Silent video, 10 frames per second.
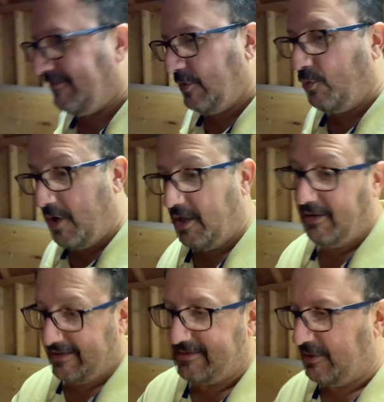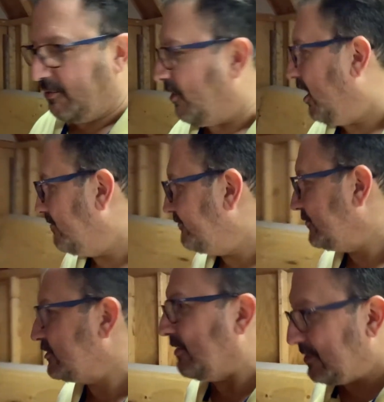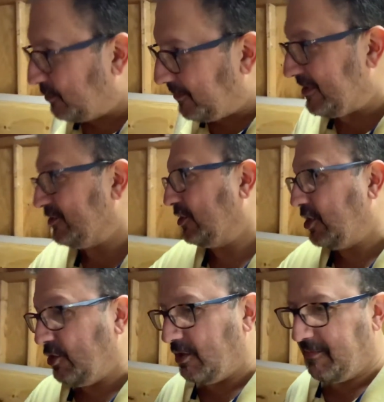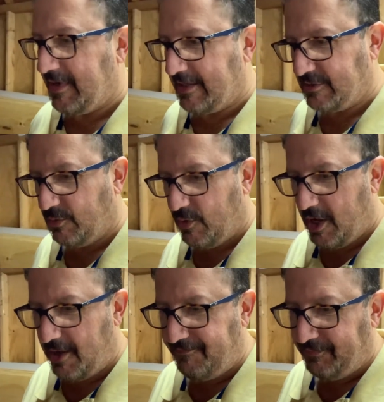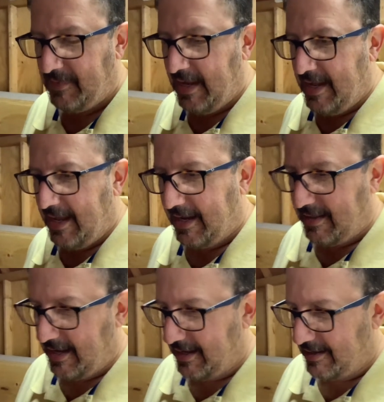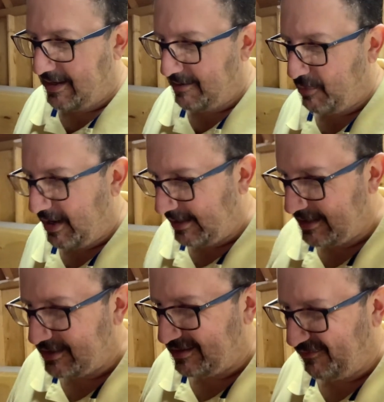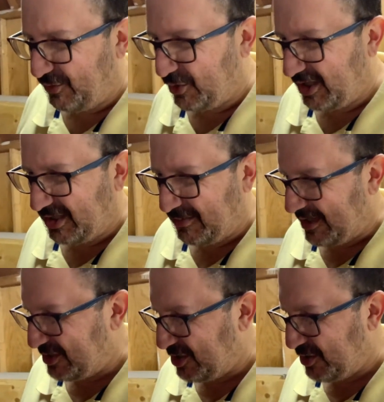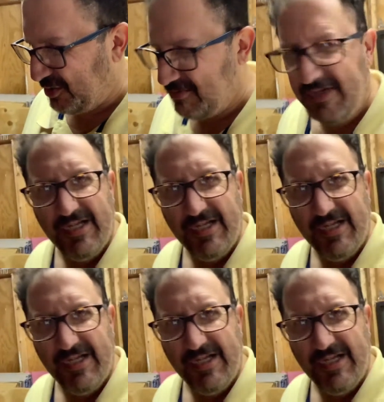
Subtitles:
the wall, exterior wall. So it will be secure up against the wall, and then probably into the floor a little bit too.